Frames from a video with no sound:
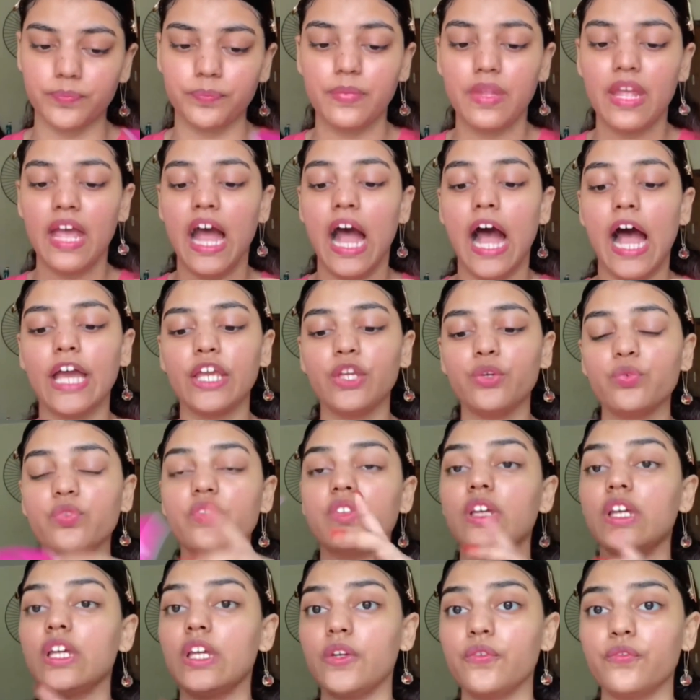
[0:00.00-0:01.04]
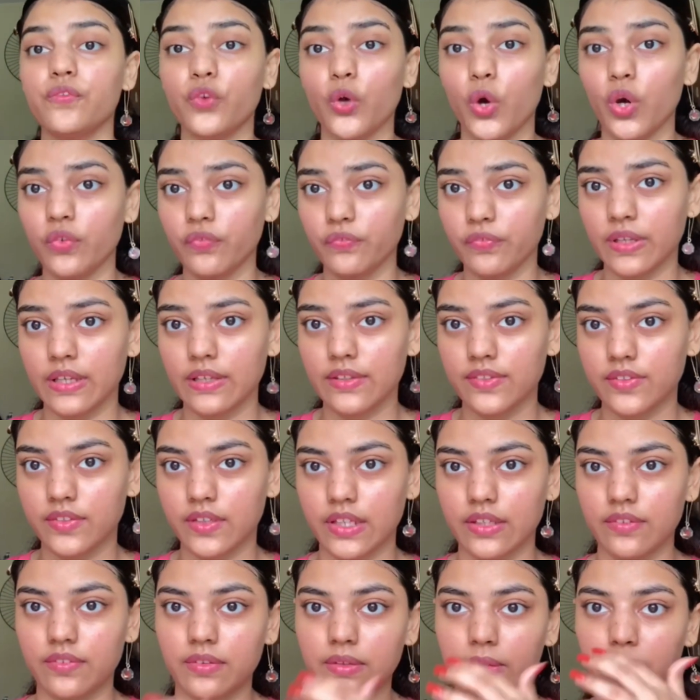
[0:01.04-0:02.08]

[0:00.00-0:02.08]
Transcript: I use the Enquires face razor.